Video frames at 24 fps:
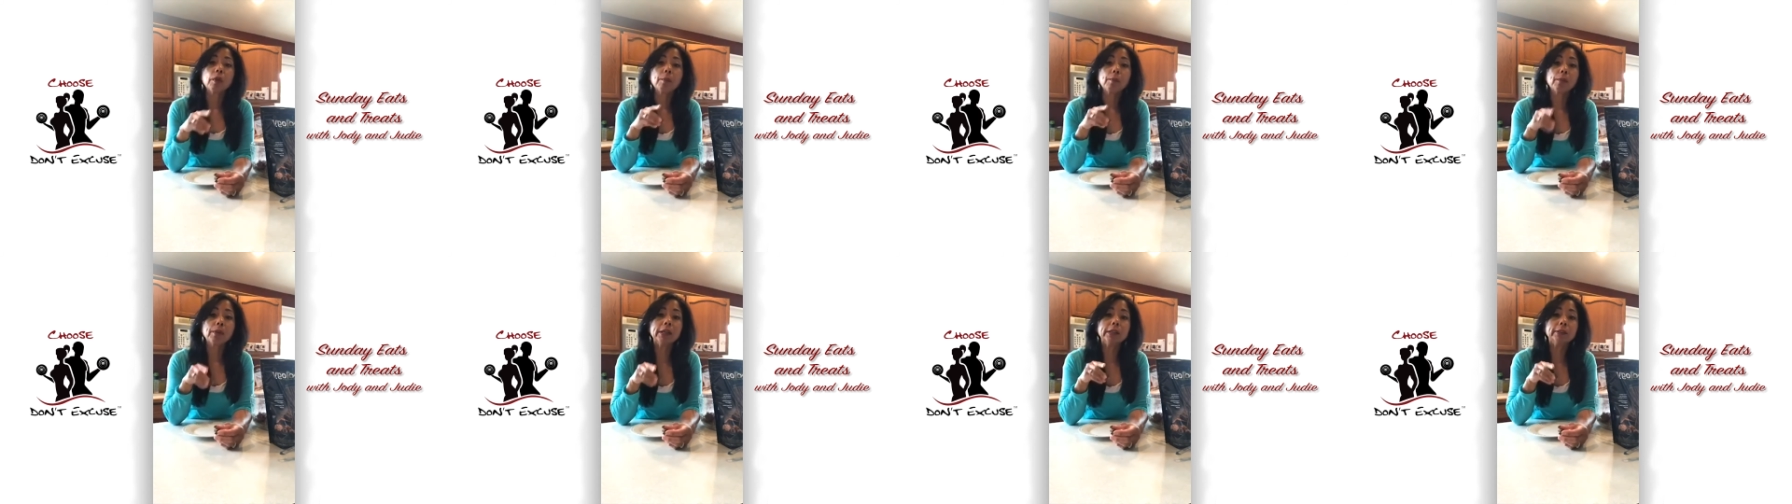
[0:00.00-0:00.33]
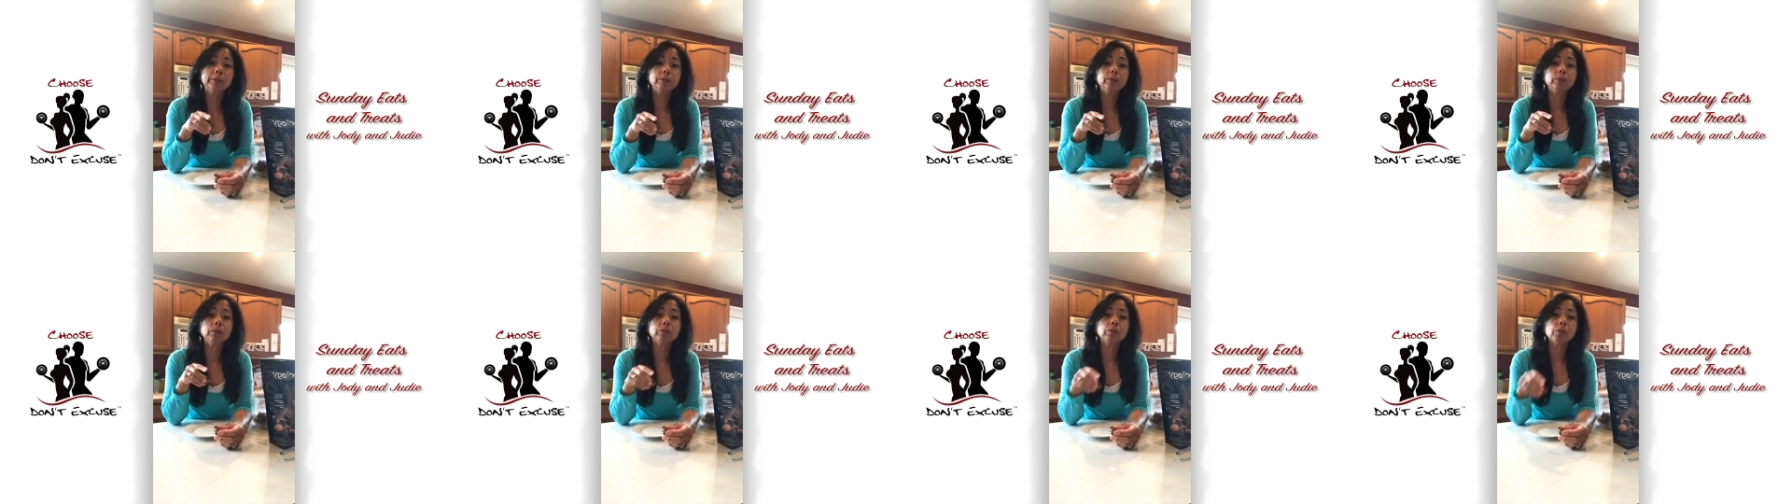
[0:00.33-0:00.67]

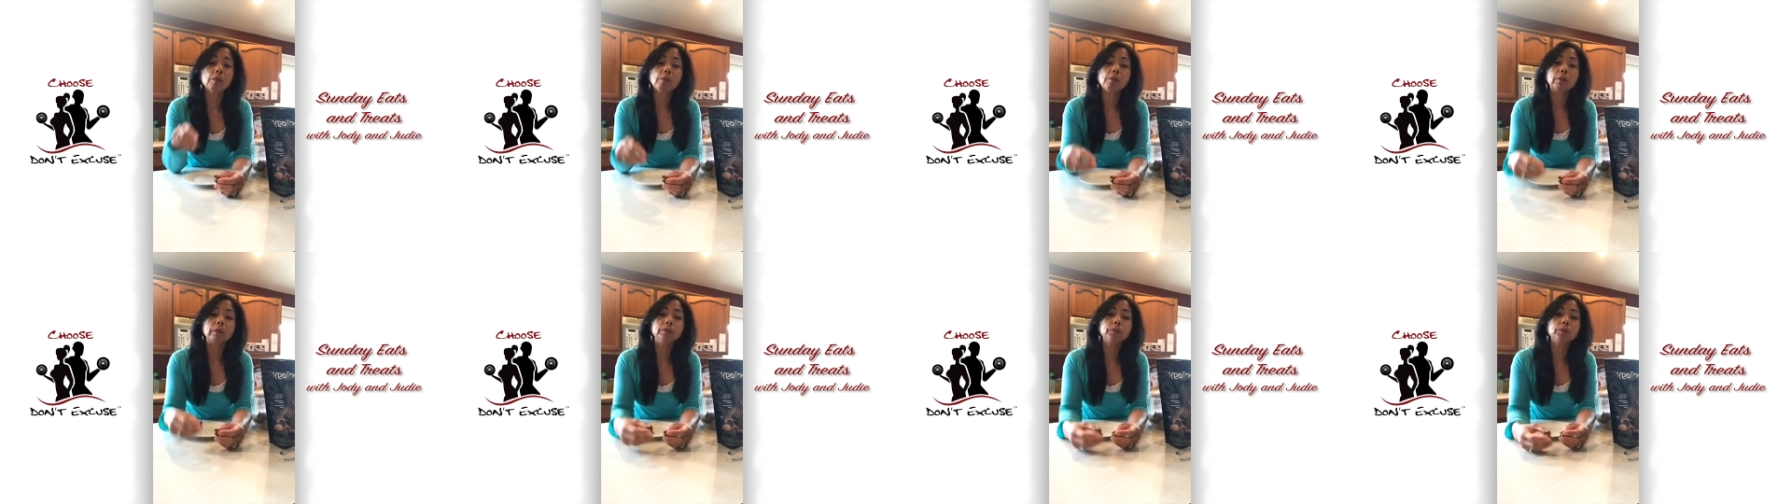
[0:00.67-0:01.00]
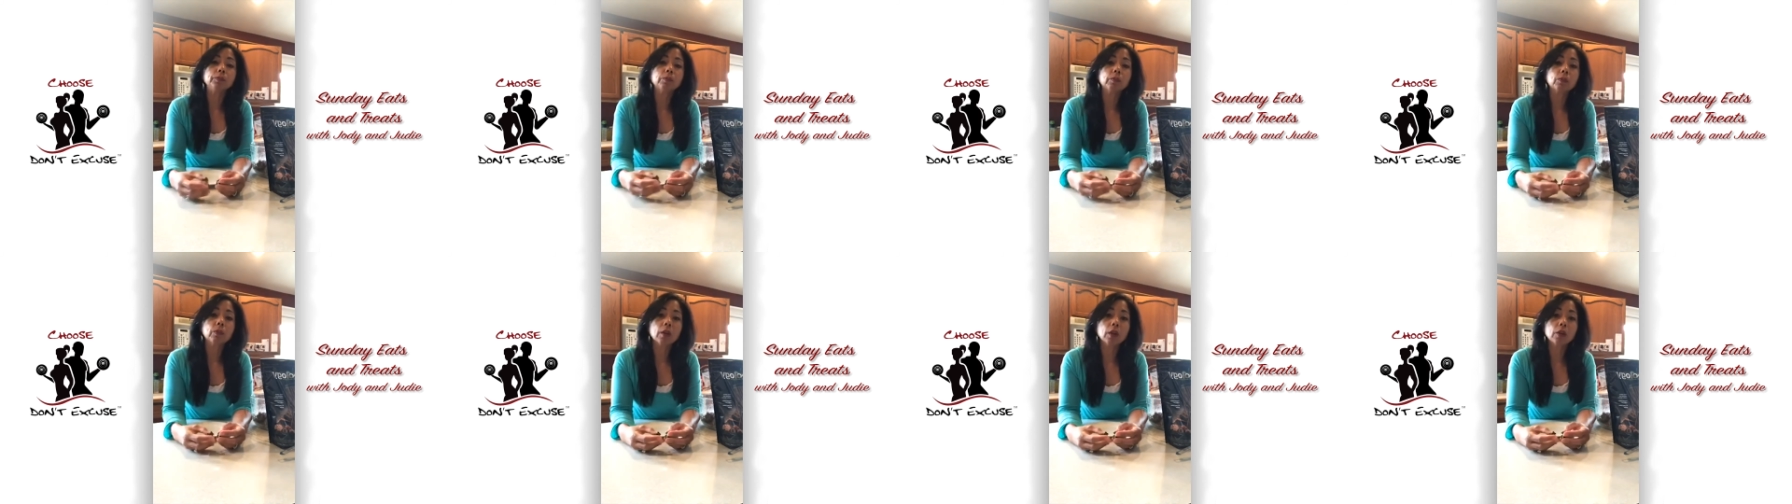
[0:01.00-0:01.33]
but
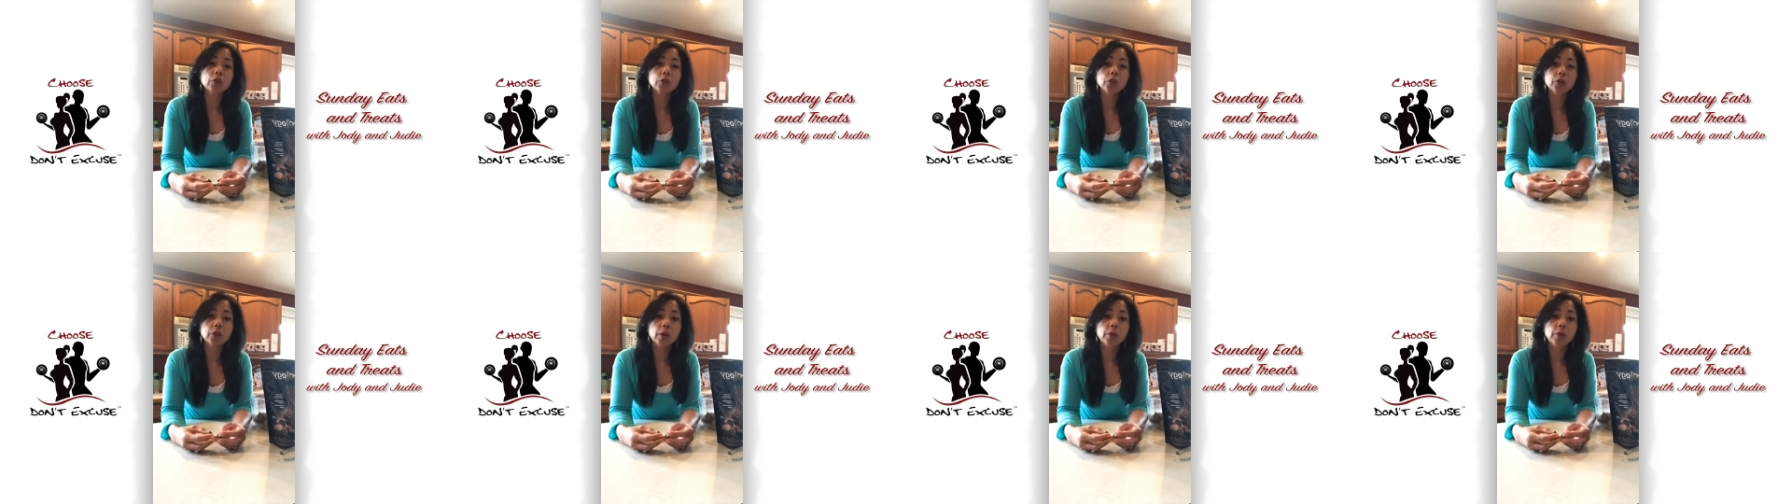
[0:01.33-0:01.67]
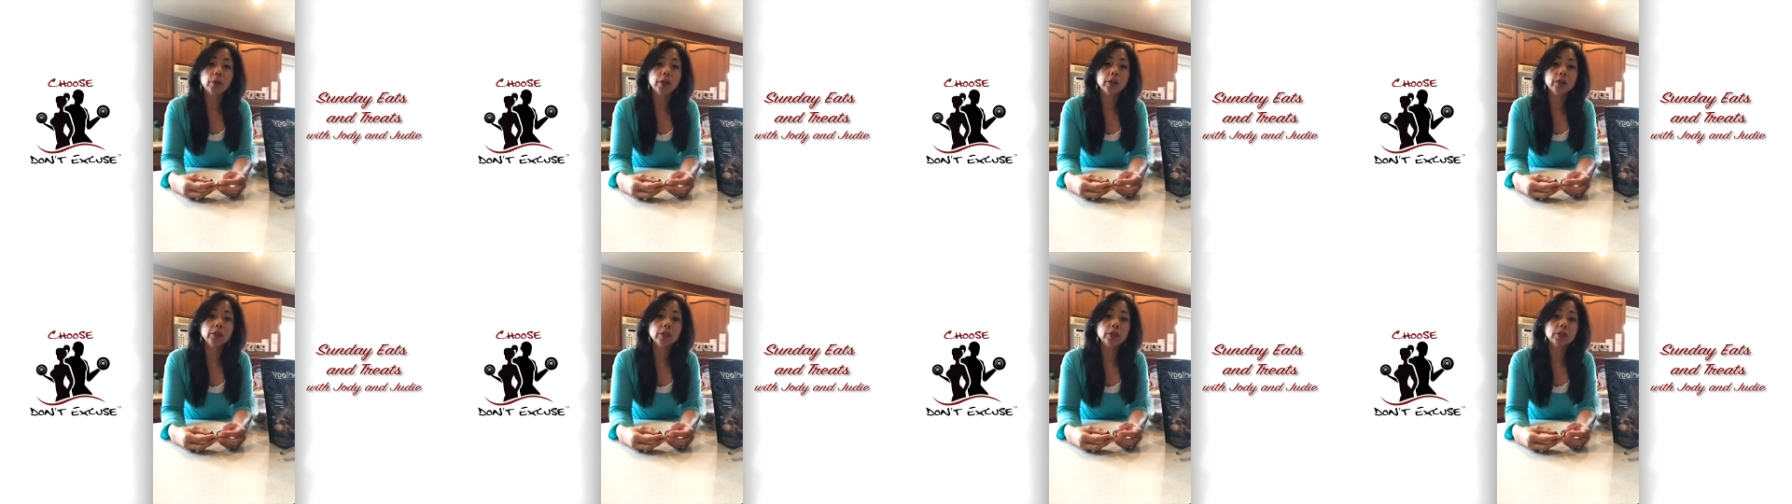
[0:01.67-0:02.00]
Jode, I
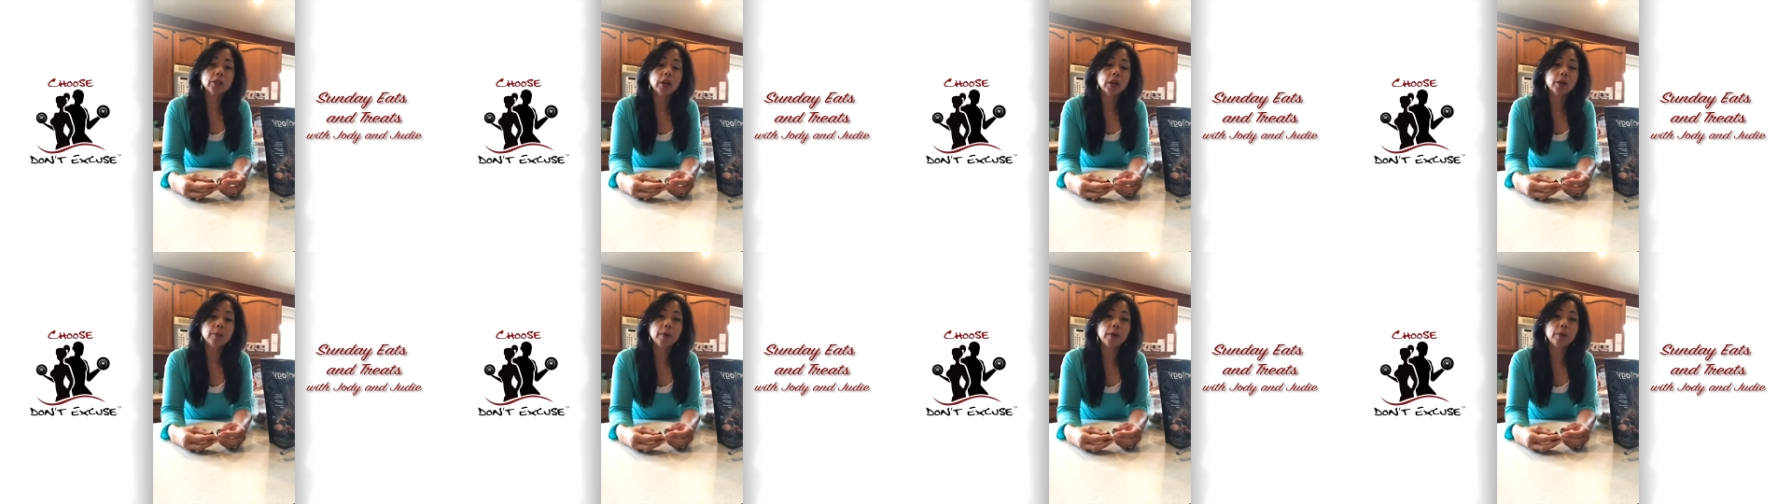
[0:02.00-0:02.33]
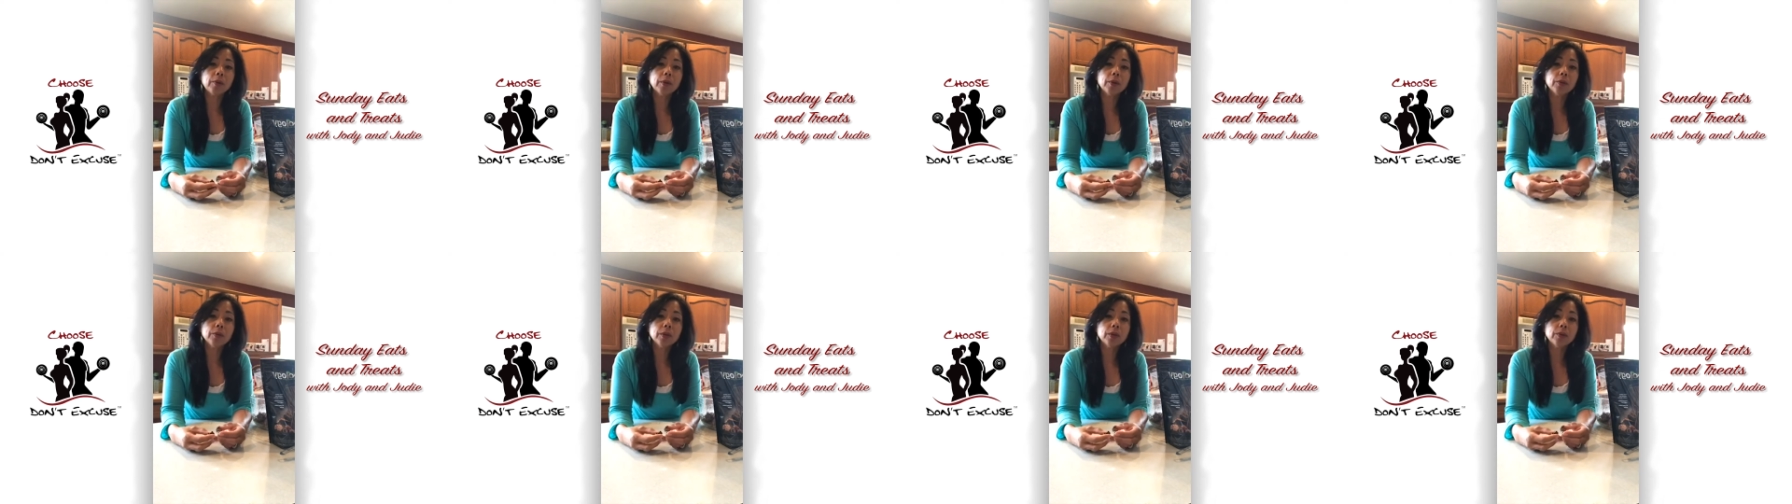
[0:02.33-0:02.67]
want you to talk about
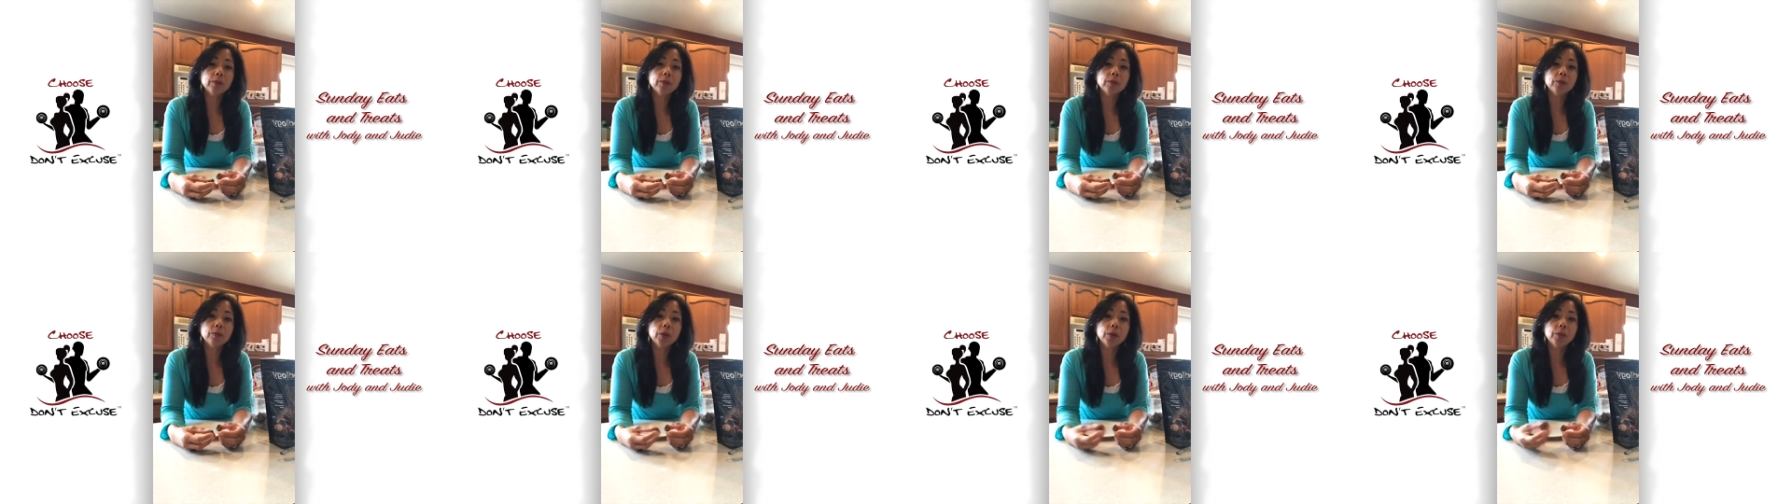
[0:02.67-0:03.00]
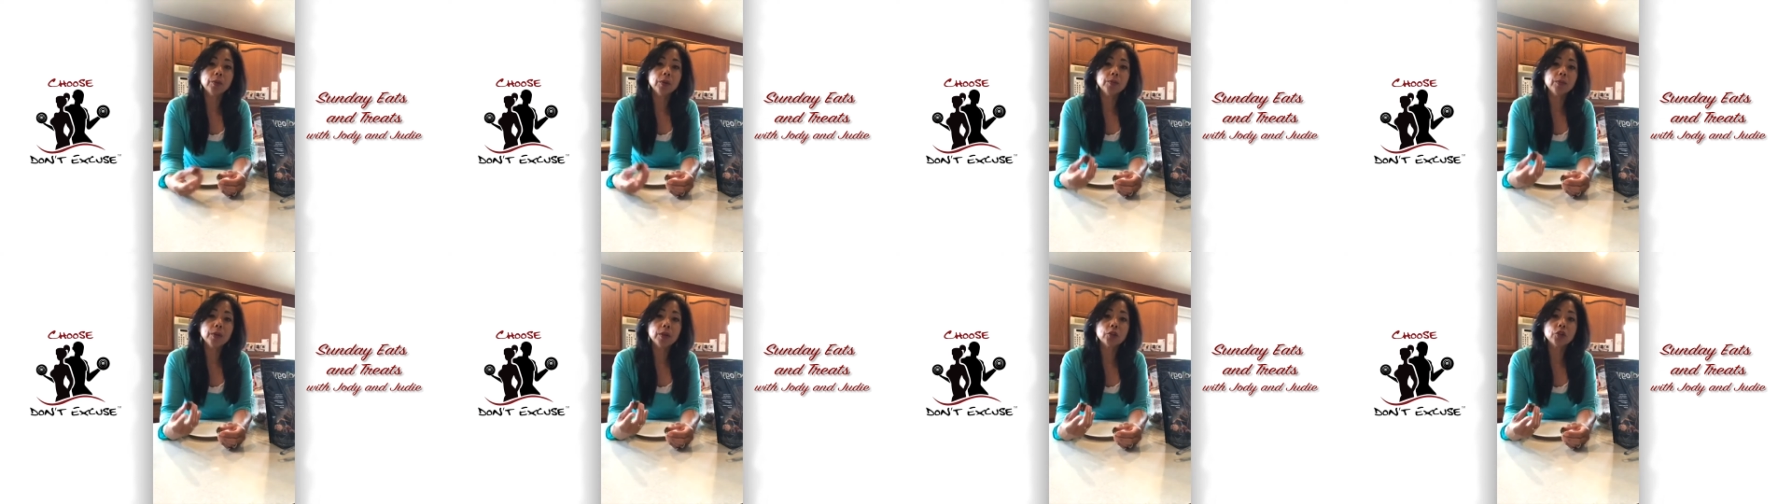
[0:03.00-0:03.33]
what
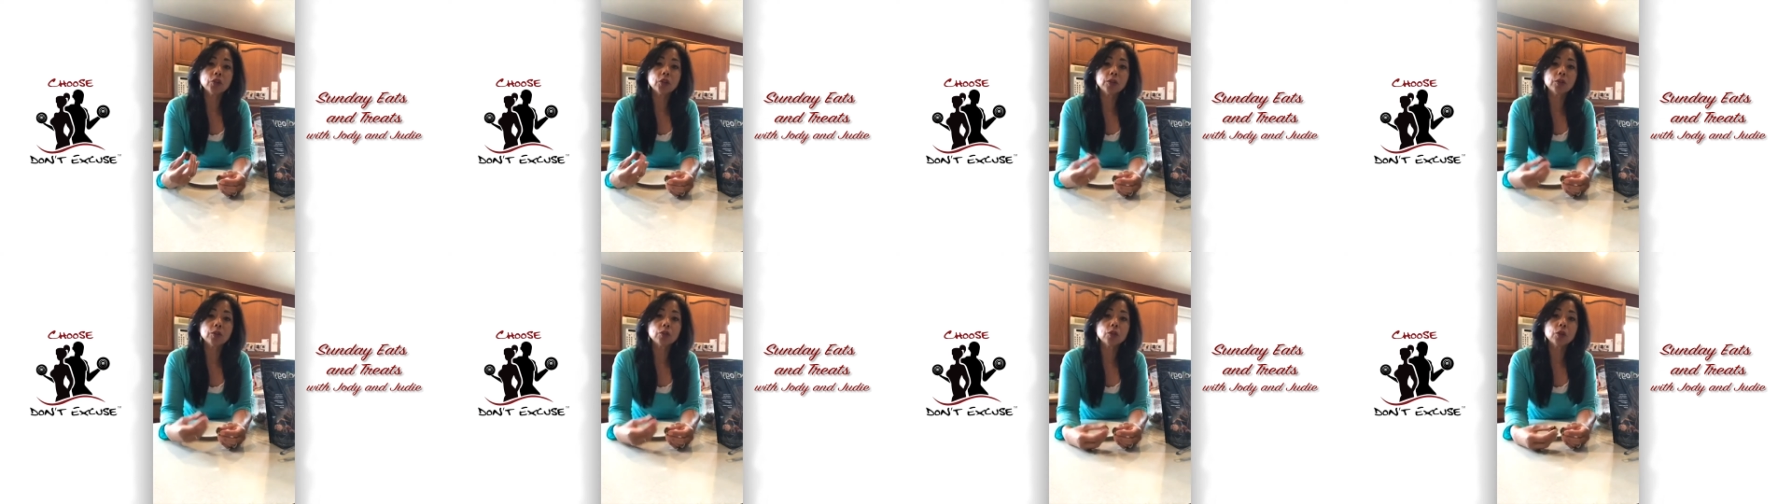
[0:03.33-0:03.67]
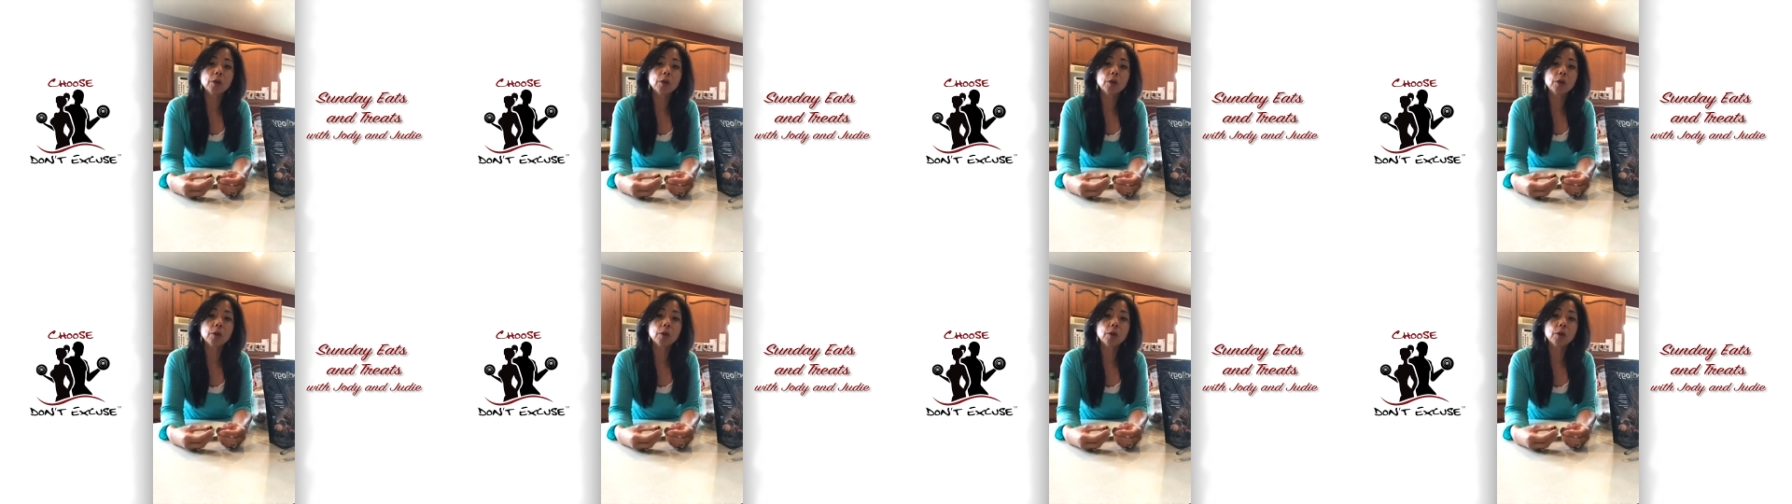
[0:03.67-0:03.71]
we mentioned.